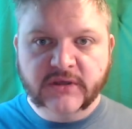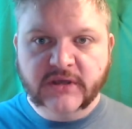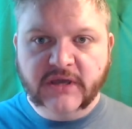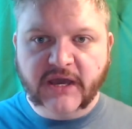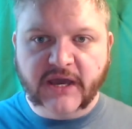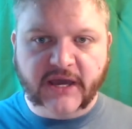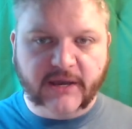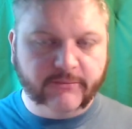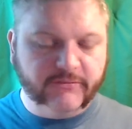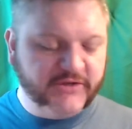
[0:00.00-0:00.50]

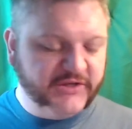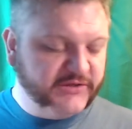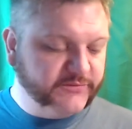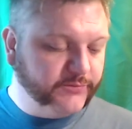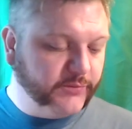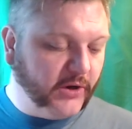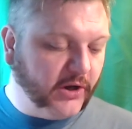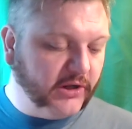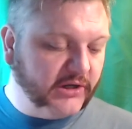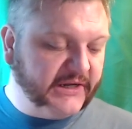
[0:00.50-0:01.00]
This
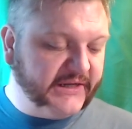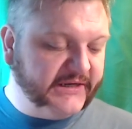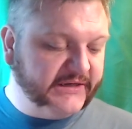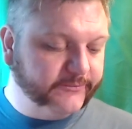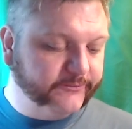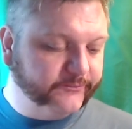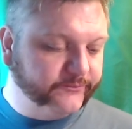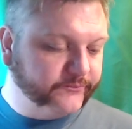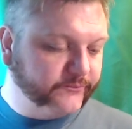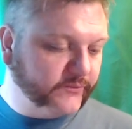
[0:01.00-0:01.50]

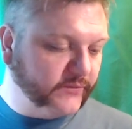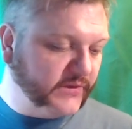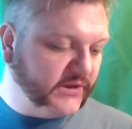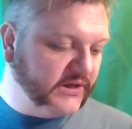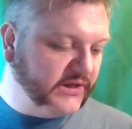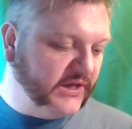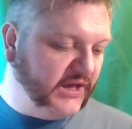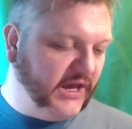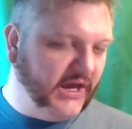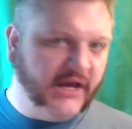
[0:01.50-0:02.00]
bottling
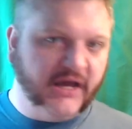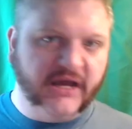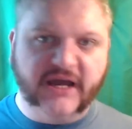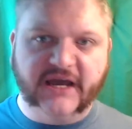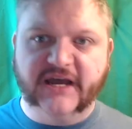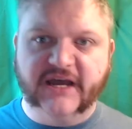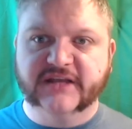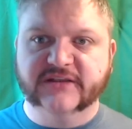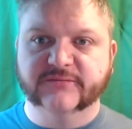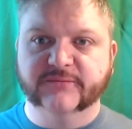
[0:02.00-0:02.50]

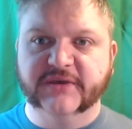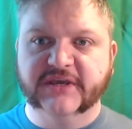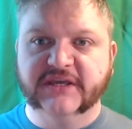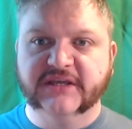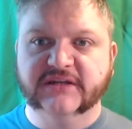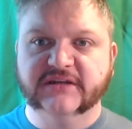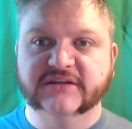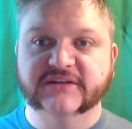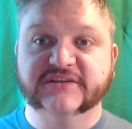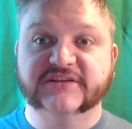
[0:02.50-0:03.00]
has
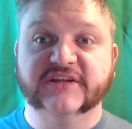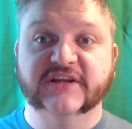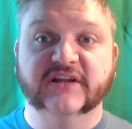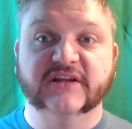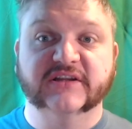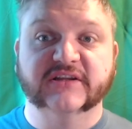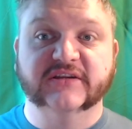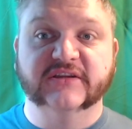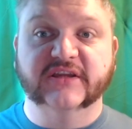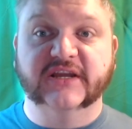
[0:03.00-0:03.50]
been
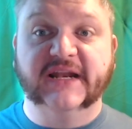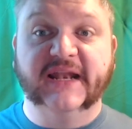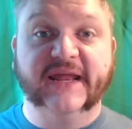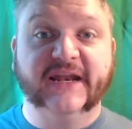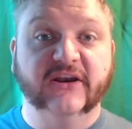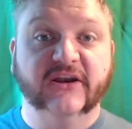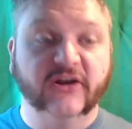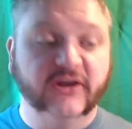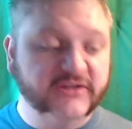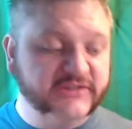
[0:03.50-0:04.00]
distilled at the
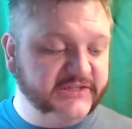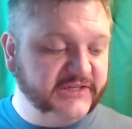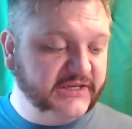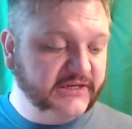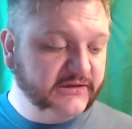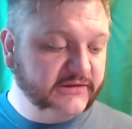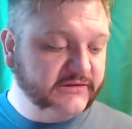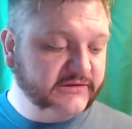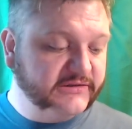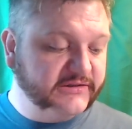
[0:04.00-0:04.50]
Glenlossie
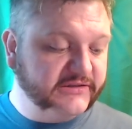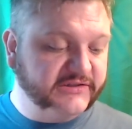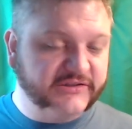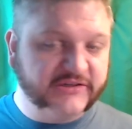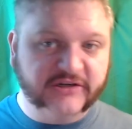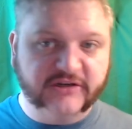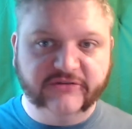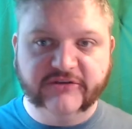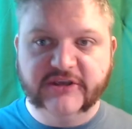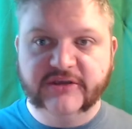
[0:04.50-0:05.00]

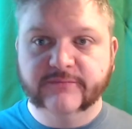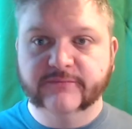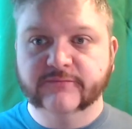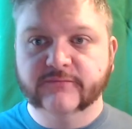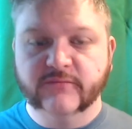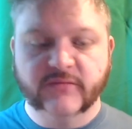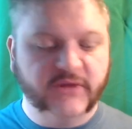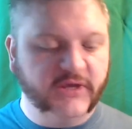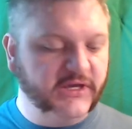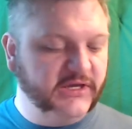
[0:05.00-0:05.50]
Distillery,
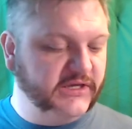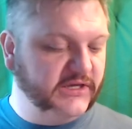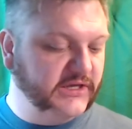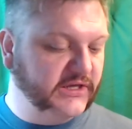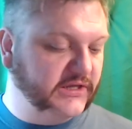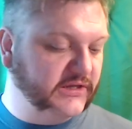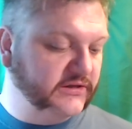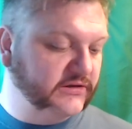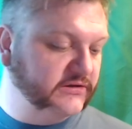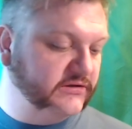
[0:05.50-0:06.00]

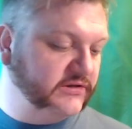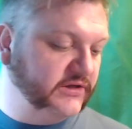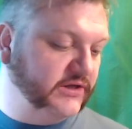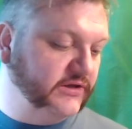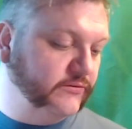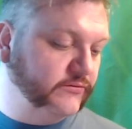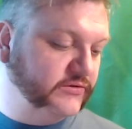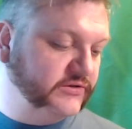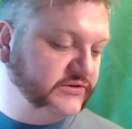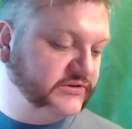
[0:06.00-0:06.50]
and
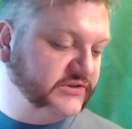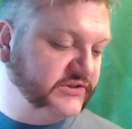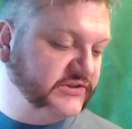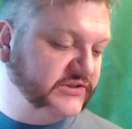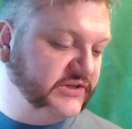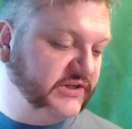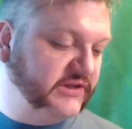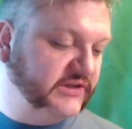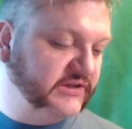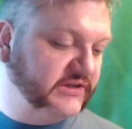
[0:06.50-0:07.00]
it was
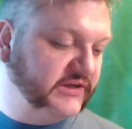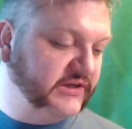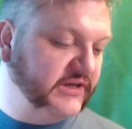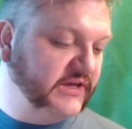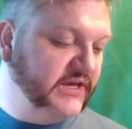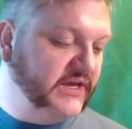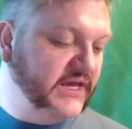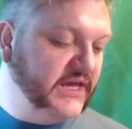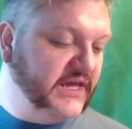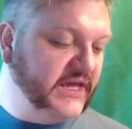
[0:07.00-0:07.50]
distilled
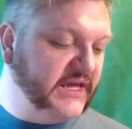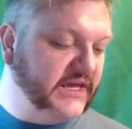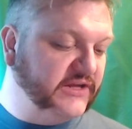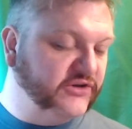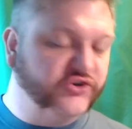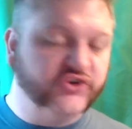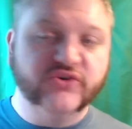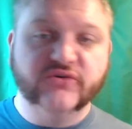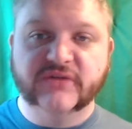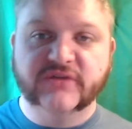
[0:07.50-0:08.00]
in
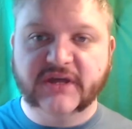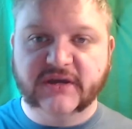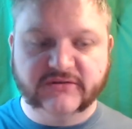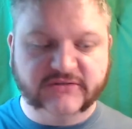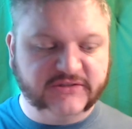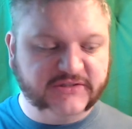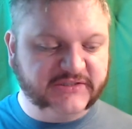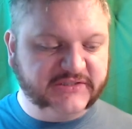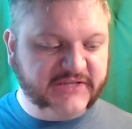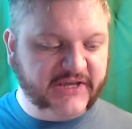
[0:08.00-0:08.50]

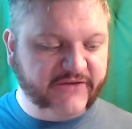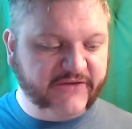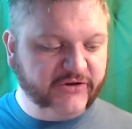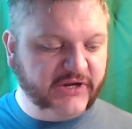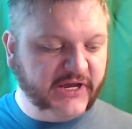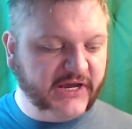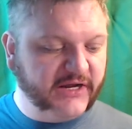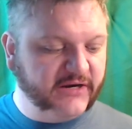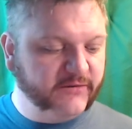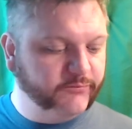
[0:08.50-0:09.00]
2007
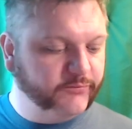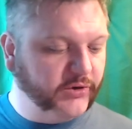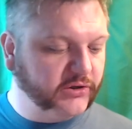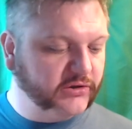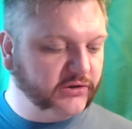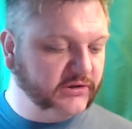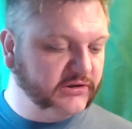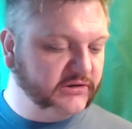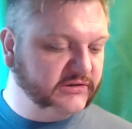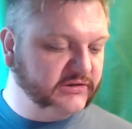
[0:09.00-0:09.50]
and
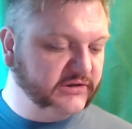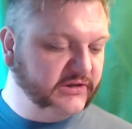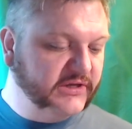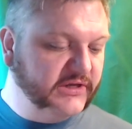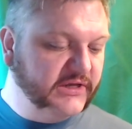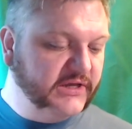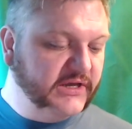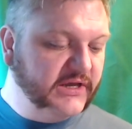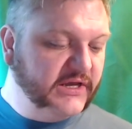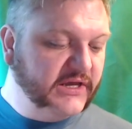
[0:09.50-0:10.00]
bottled
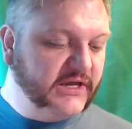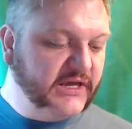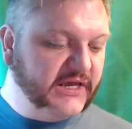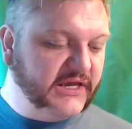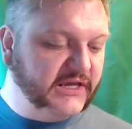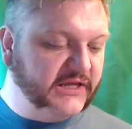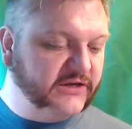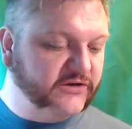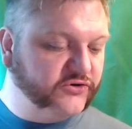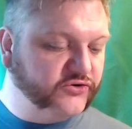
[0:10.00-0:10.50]

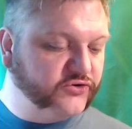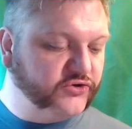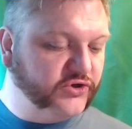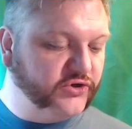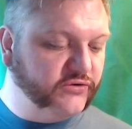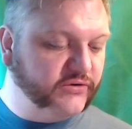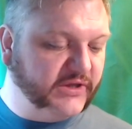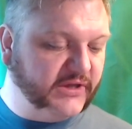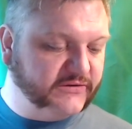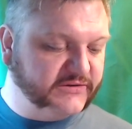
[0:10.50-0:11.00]
in
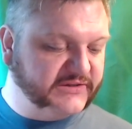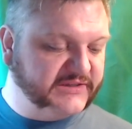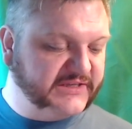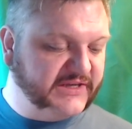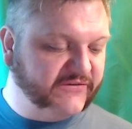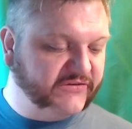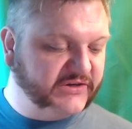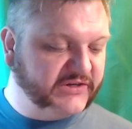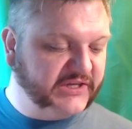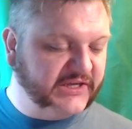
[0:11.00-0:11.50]

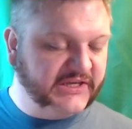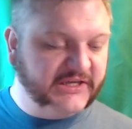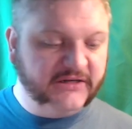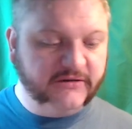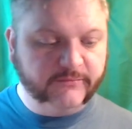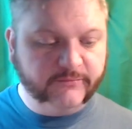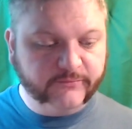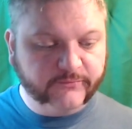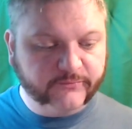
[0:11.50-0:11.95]
2017.